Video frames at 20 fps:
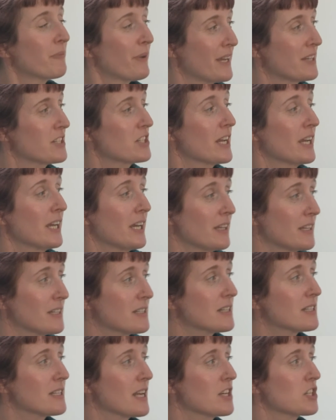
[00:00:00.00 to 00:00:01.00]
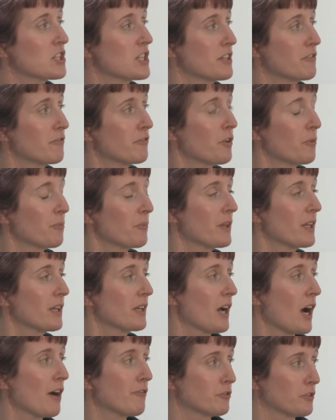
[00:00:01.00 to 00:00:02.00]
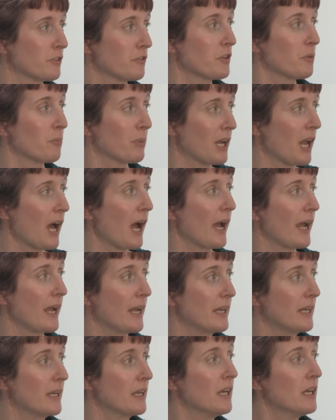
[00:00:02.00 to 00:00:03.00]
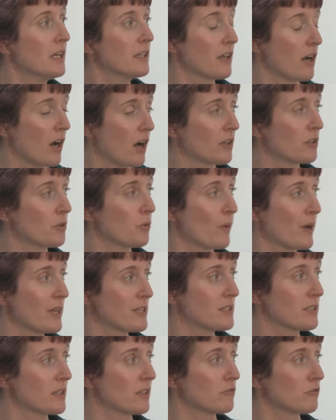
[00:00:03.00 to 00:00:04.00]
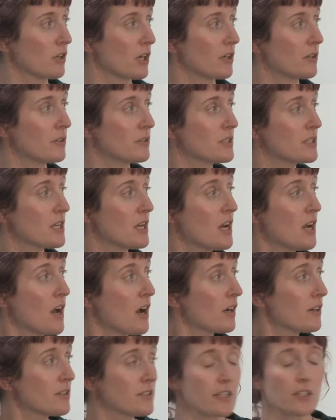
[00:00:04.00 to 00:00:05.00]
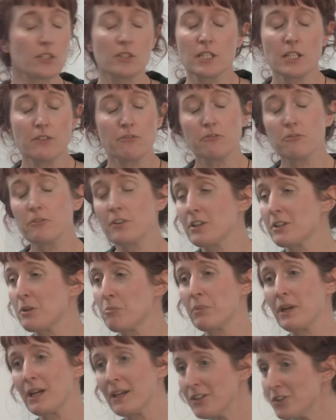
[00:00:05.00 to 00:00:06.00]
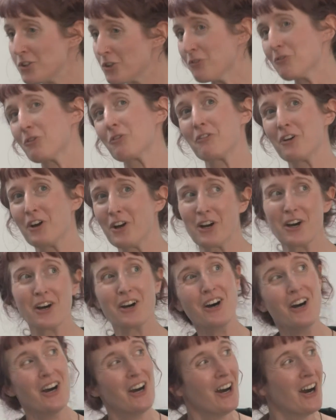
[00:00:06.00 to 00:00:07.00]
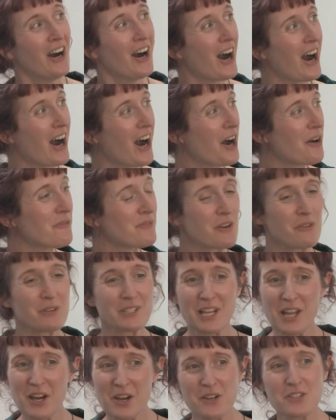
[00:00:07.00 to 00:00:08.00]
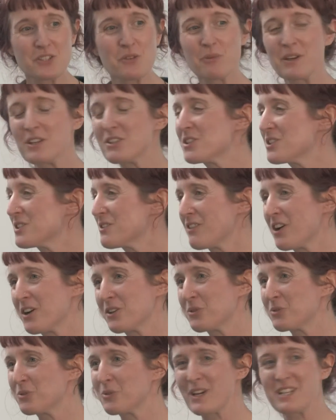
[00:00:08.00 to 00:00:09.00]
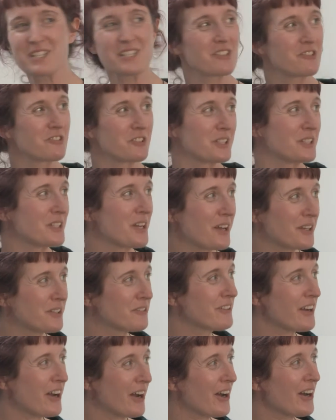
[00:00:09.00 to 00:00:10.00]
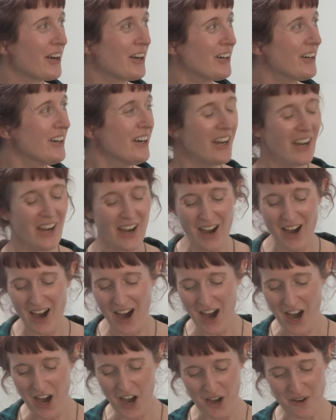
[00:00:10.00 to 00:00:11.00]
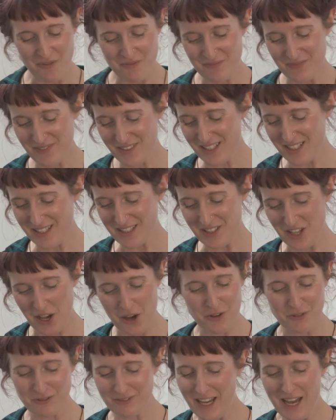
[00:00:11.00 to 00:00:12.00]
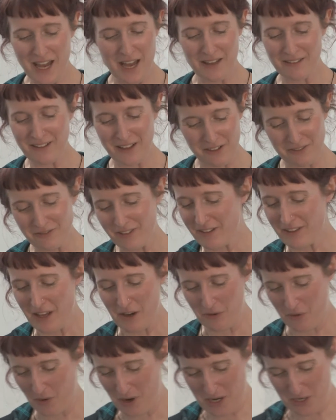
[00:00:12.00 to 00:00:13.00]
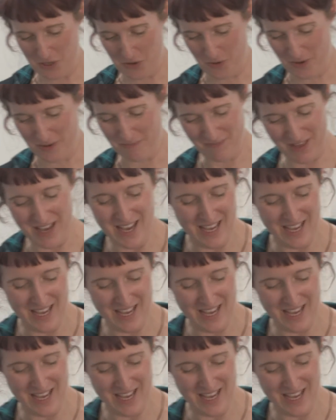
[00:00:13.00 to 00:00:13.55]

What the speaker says: picture here, this is actually from the cover of the play that Arnold Wesker wrote, because I couldn't even find a picture of her. There were loads of pictures of Arnold Wesker and none of her. I found that quite annoying.